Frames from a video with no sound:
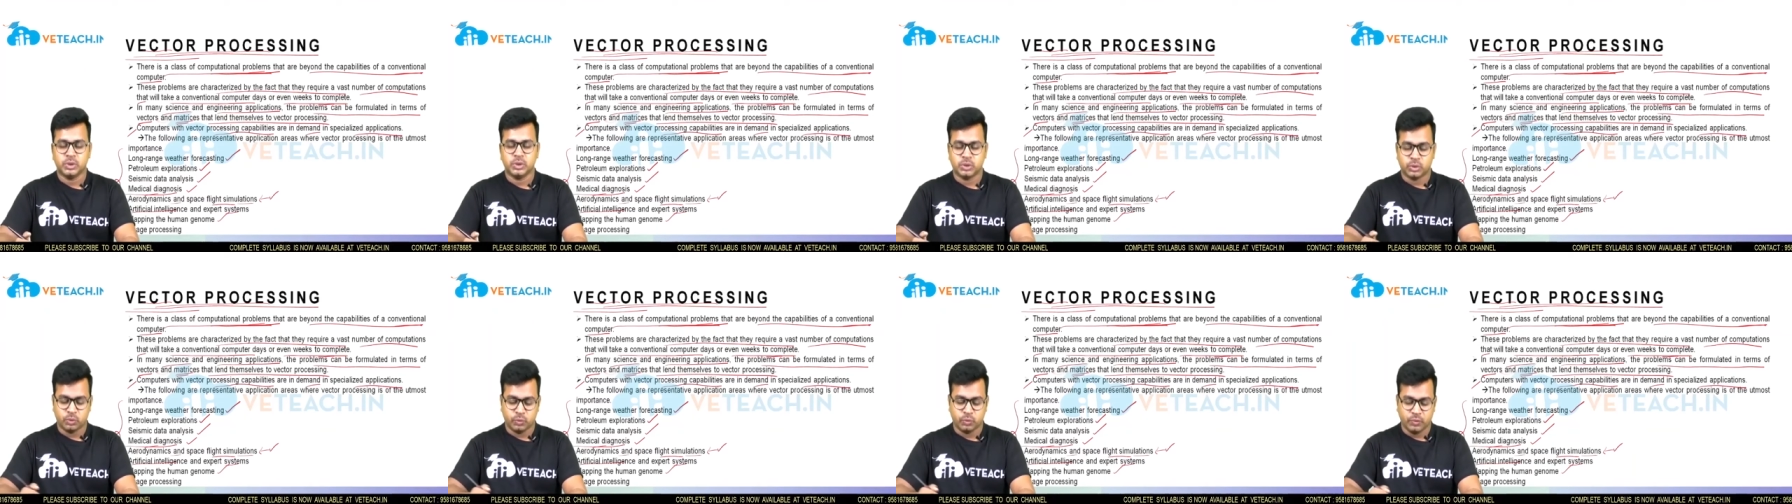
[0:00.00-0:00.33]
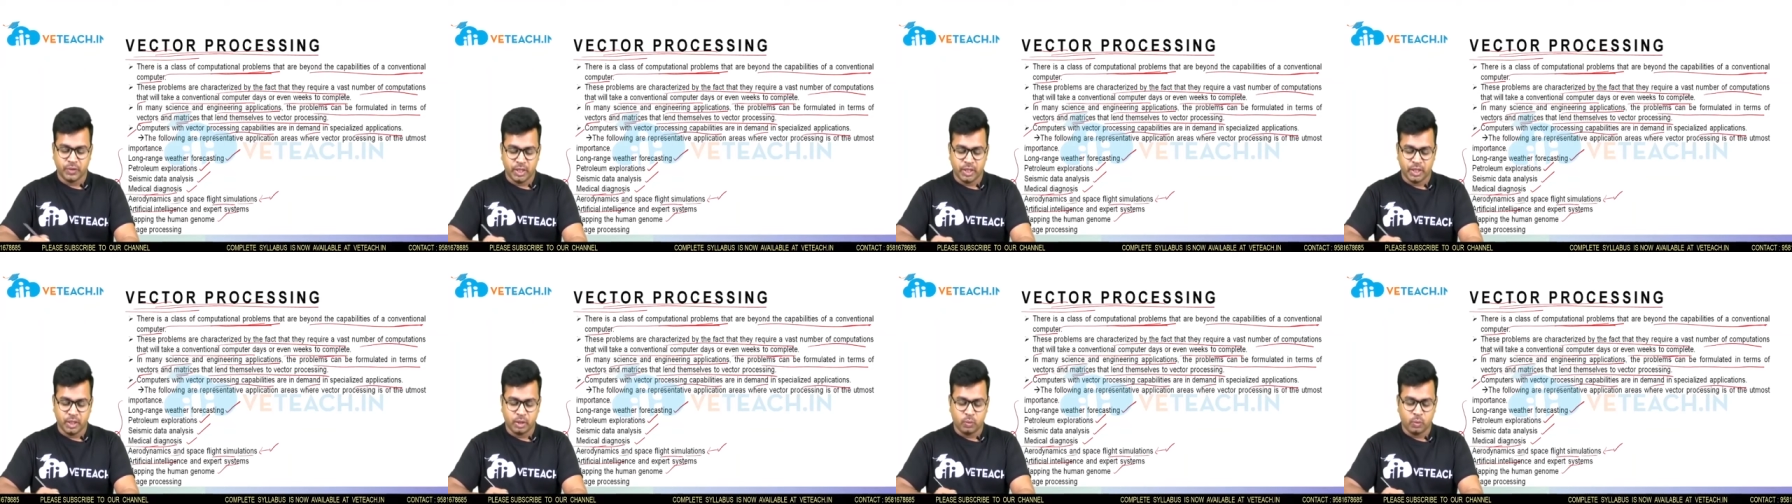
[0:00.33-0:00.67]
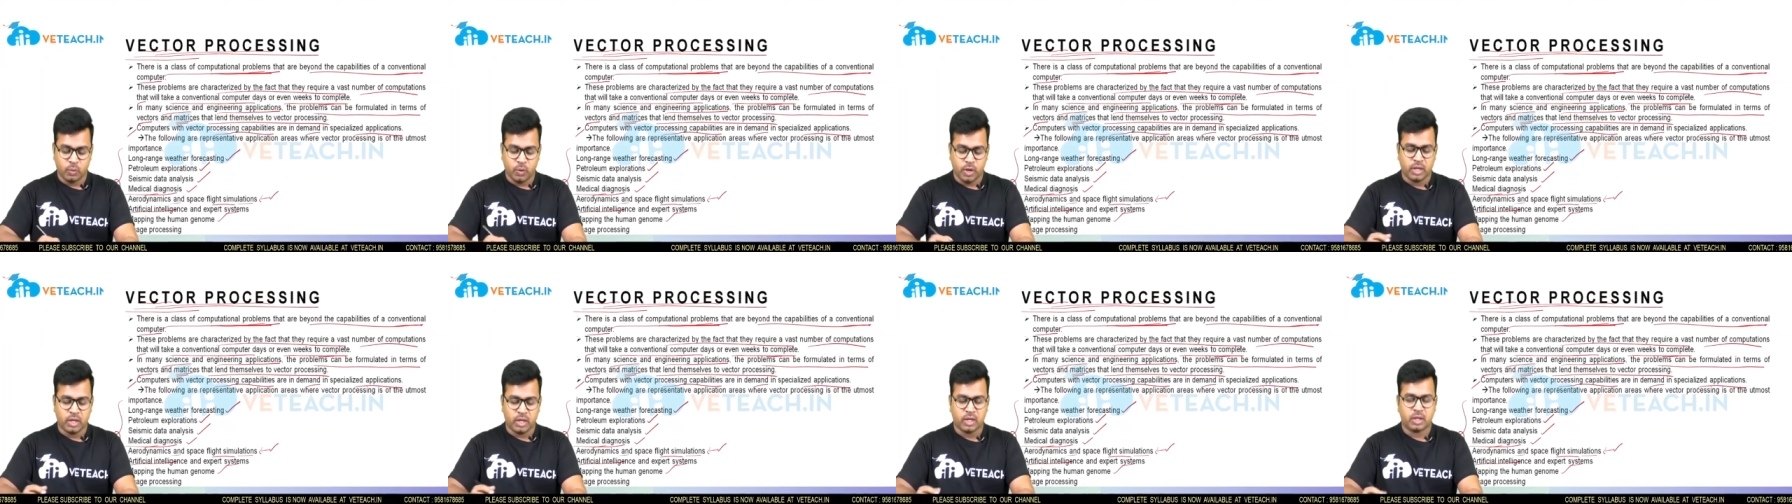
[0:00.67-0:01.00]
so we
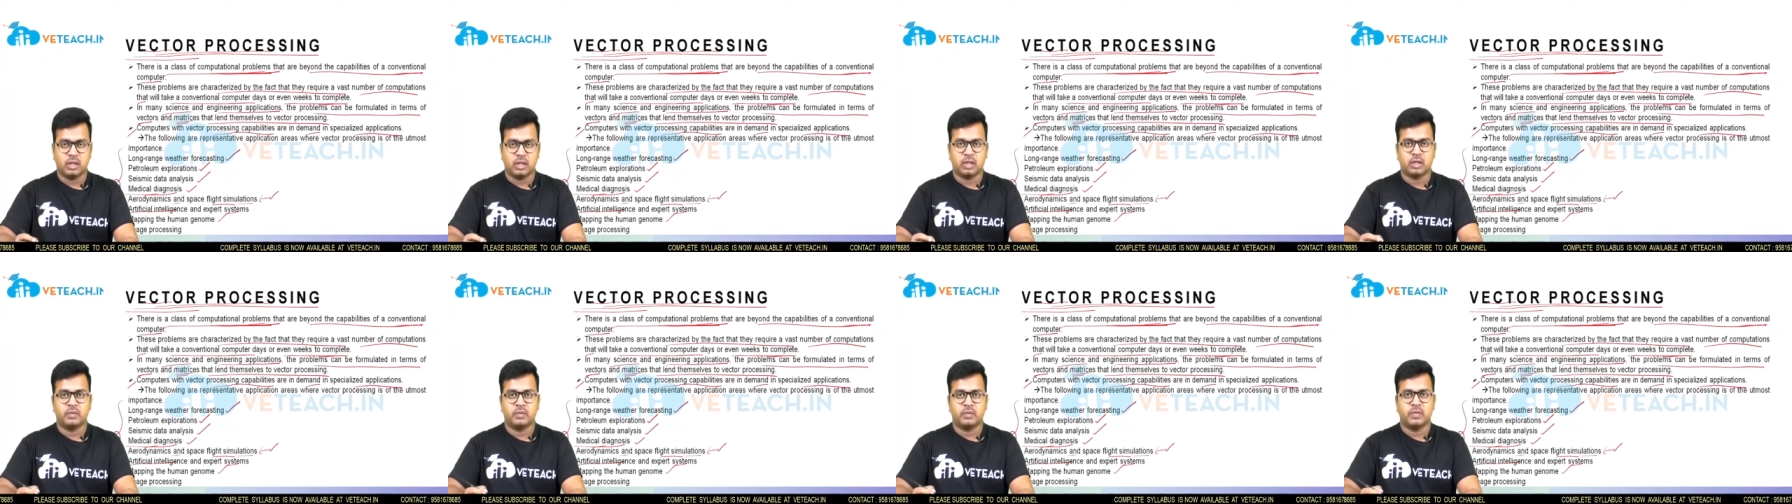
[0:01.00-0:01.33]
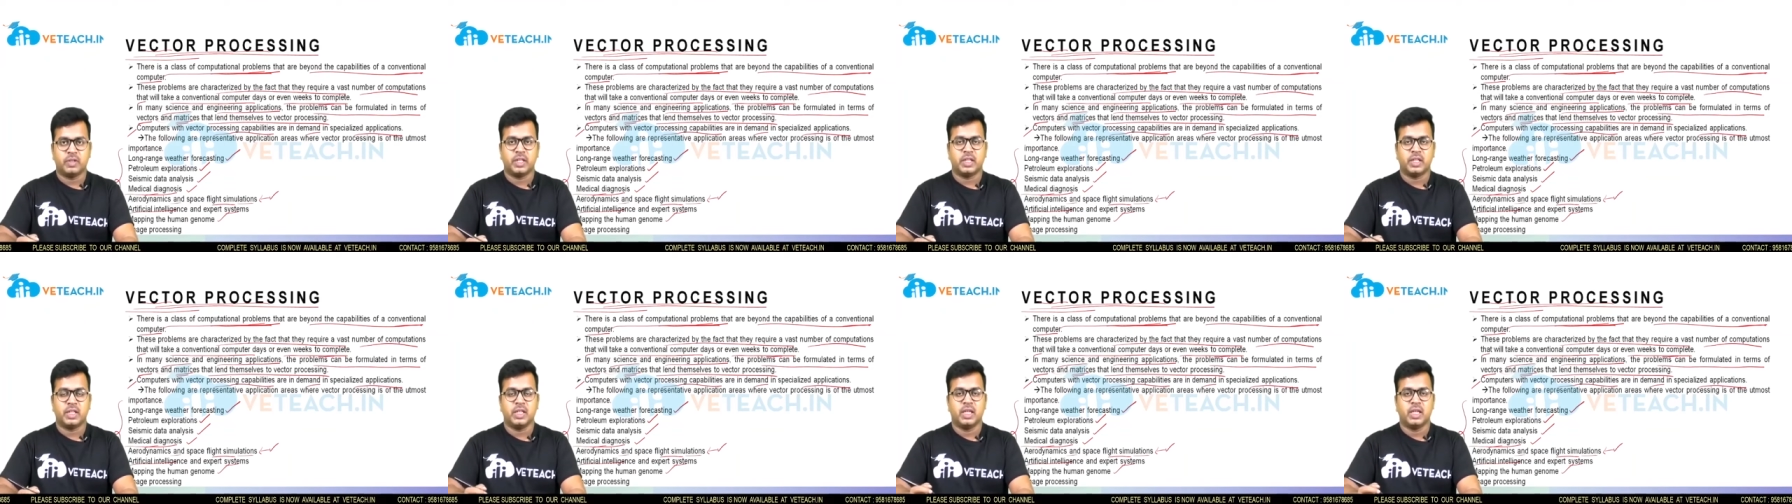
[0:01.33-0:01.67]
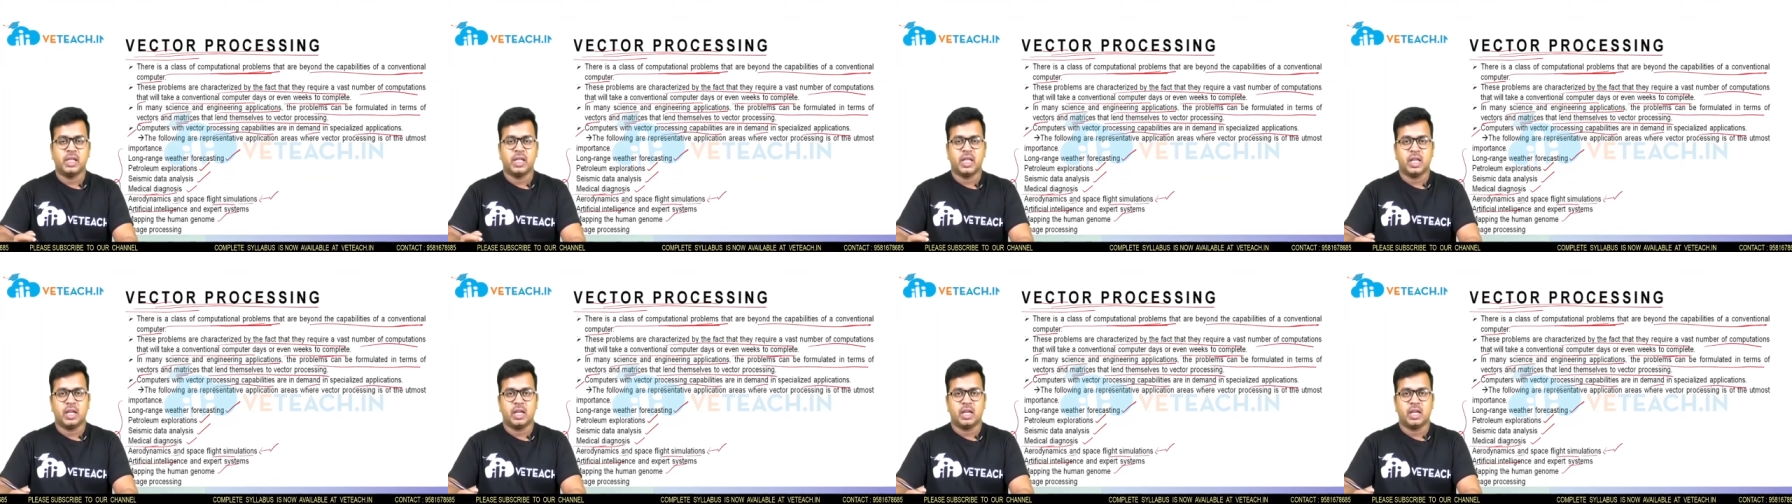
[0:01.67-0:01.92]
require a very